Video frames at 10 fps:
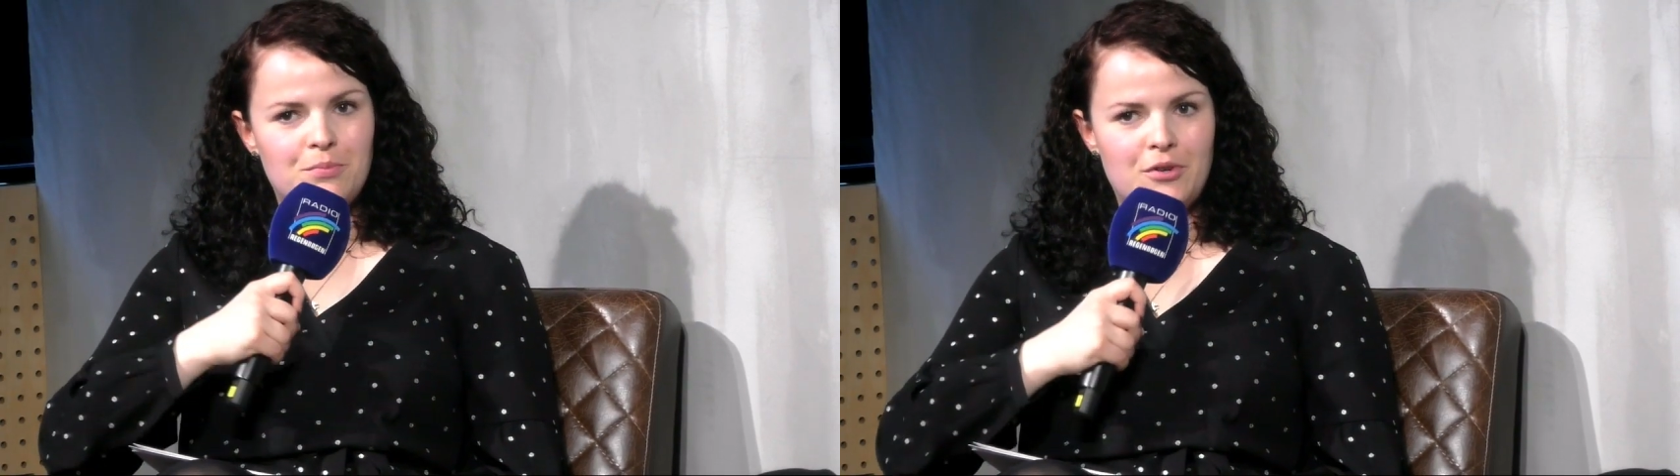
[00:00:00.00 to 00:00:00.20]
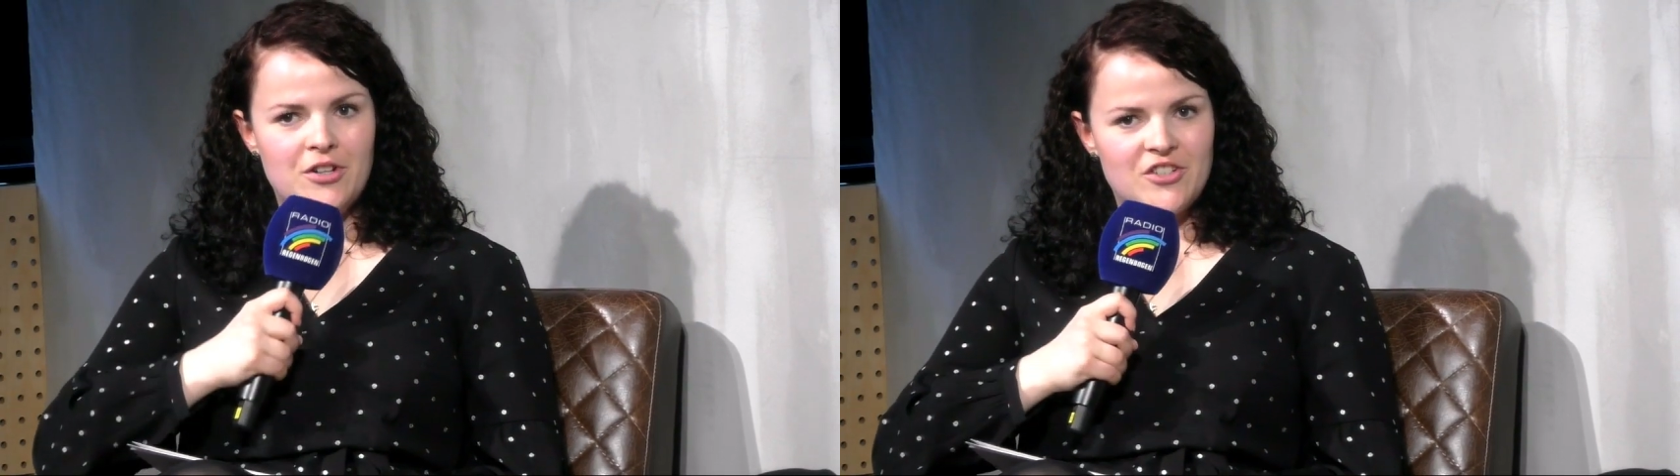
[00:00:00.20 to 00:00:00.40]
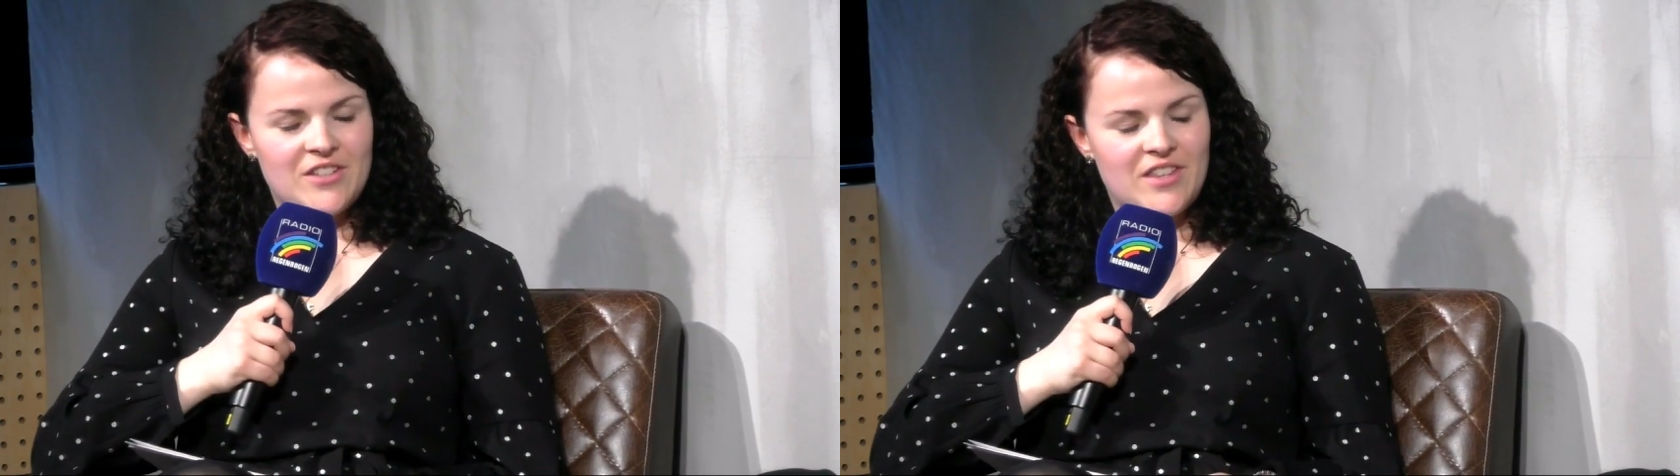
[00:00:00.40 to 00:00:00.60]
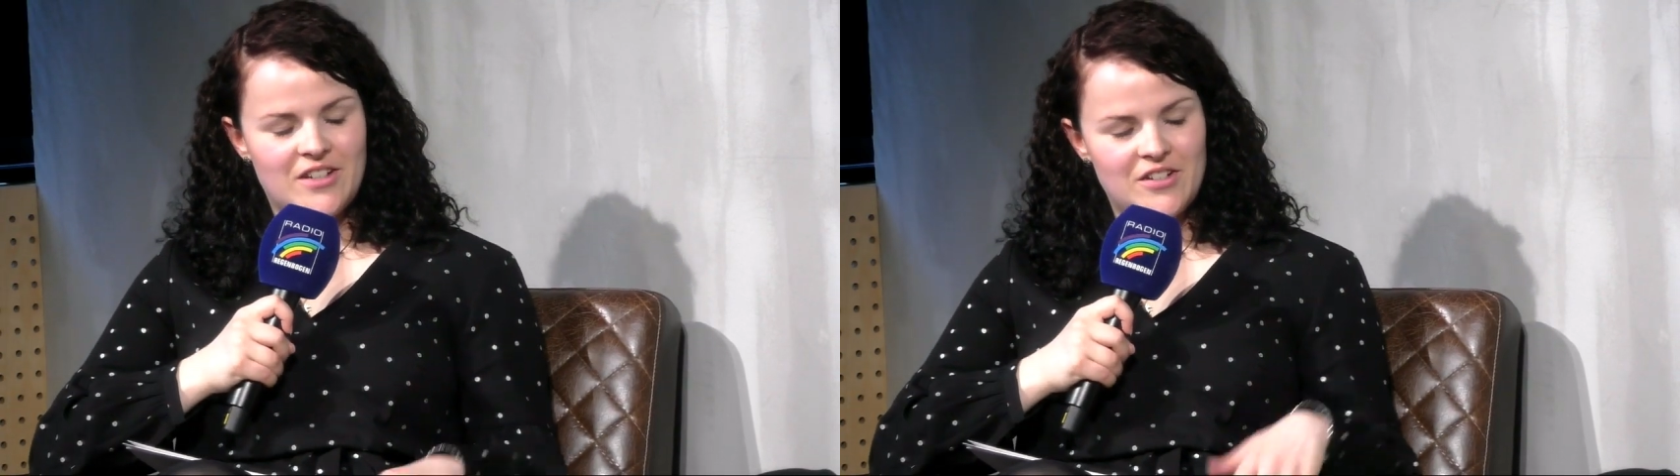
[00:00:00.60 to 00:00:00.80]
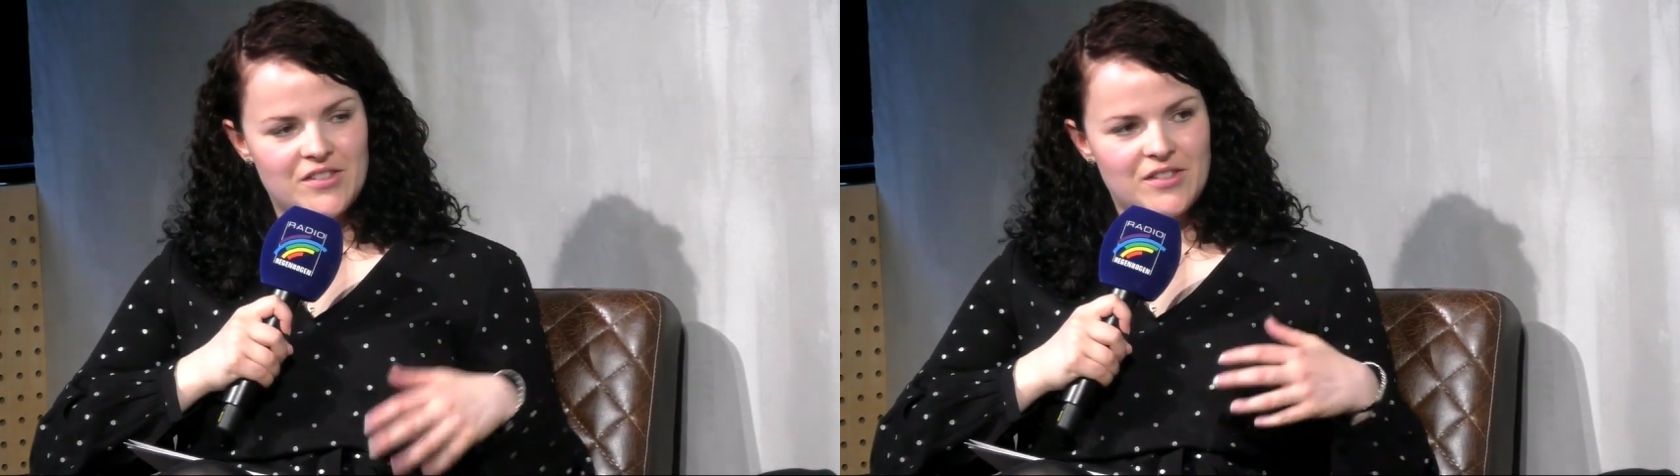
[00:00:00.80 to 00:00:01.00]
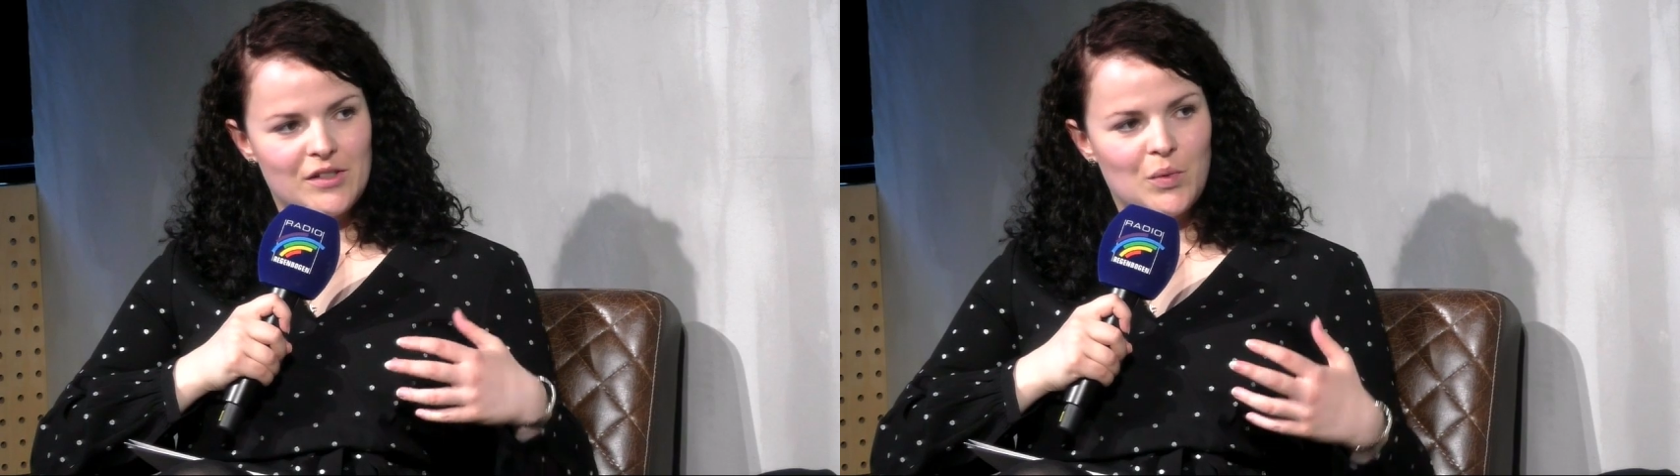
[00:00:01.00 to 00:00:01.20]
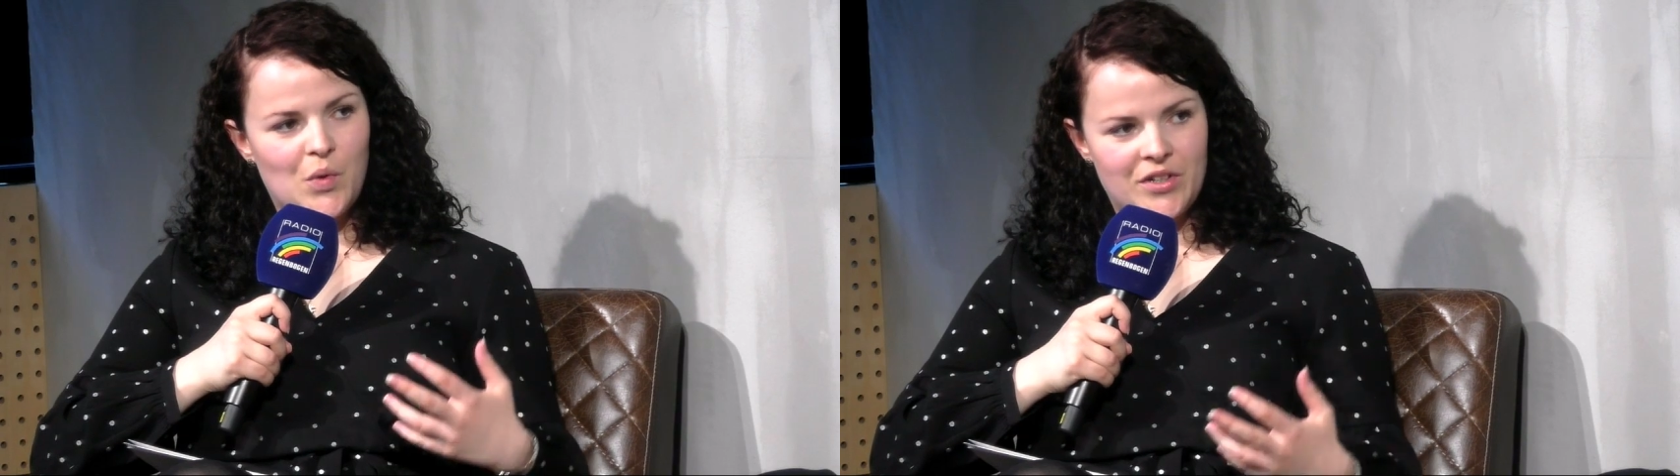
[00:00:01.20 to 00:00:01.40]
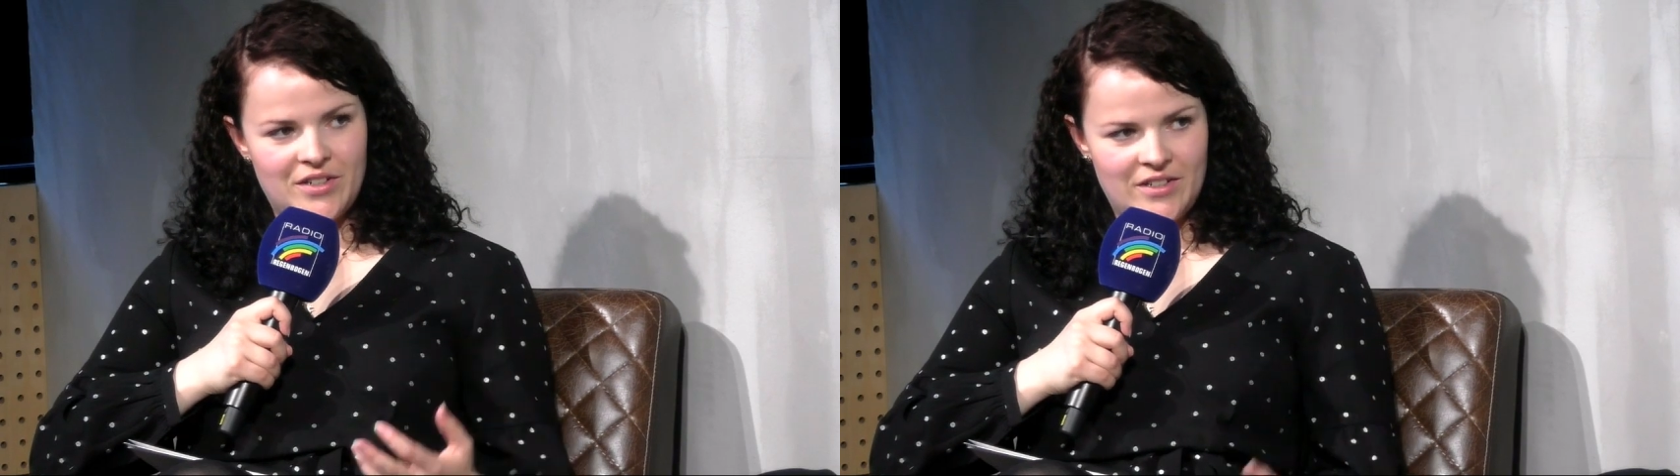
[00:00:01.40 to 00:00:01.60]
project that you still
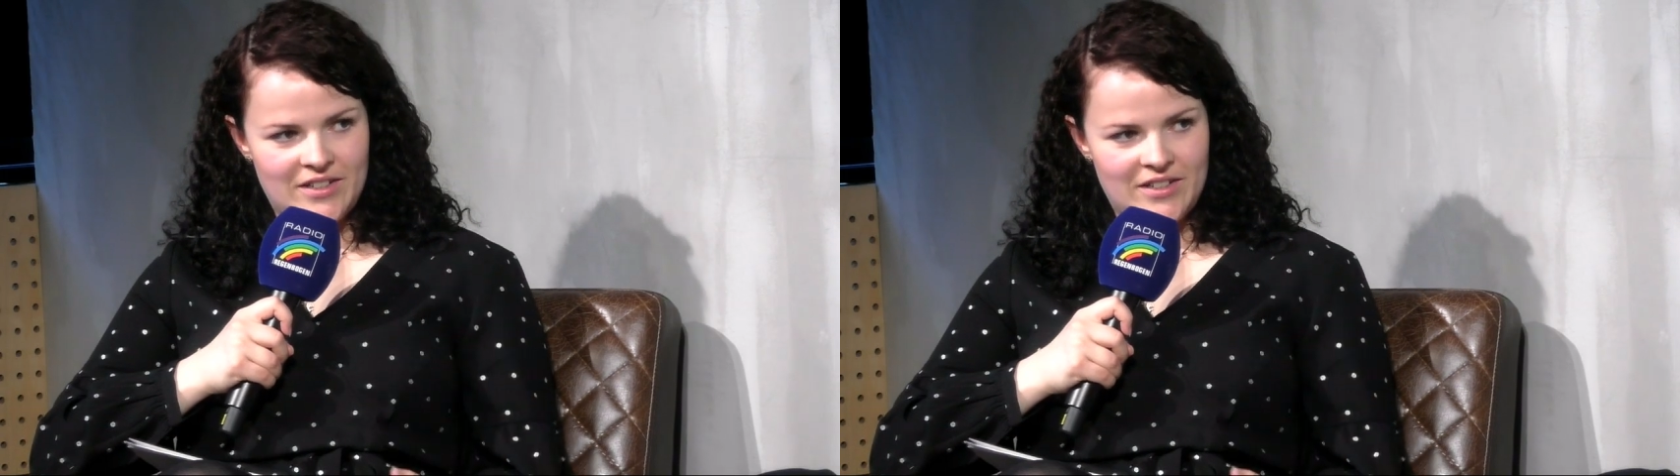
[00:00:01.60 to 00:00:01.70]
want to